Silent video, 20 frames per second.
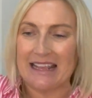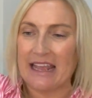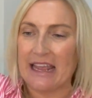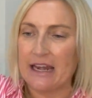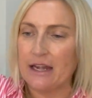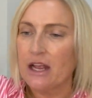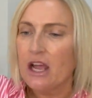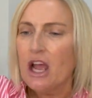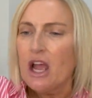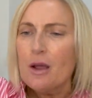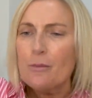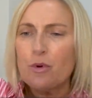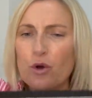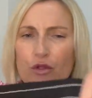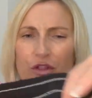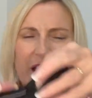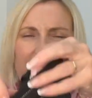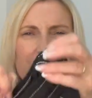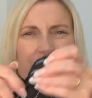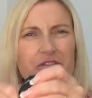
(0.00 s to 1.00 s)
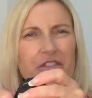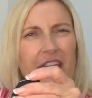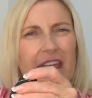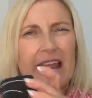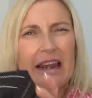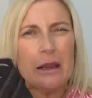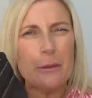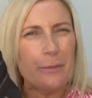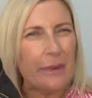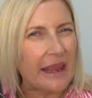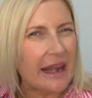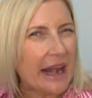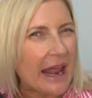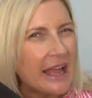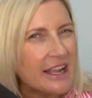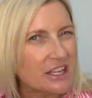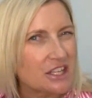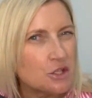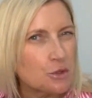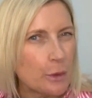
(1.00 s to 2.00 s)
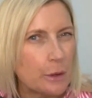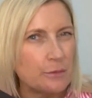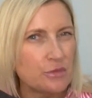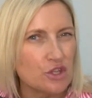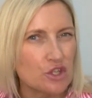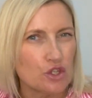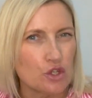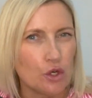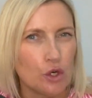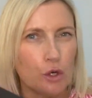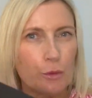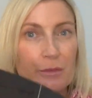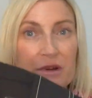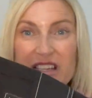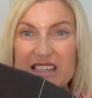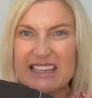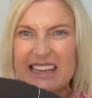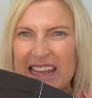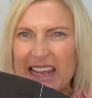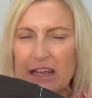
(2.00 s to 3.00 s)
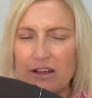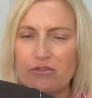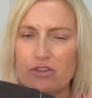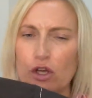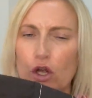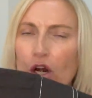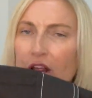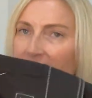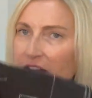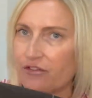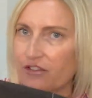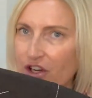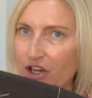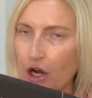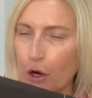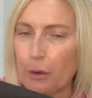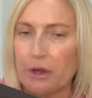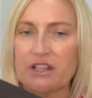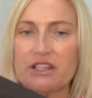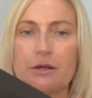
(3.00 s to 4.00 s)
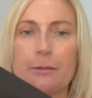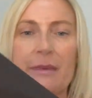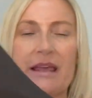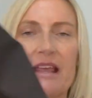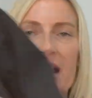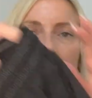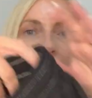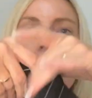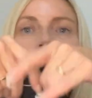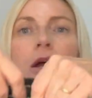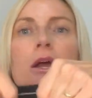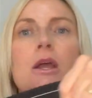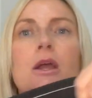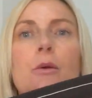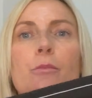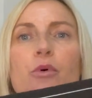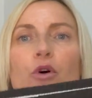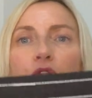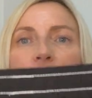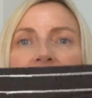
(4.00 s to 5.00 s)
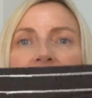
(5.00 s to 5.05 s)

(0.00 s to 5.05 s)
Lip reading: in, but they feel a bit like swim short material, if you know what I mean. But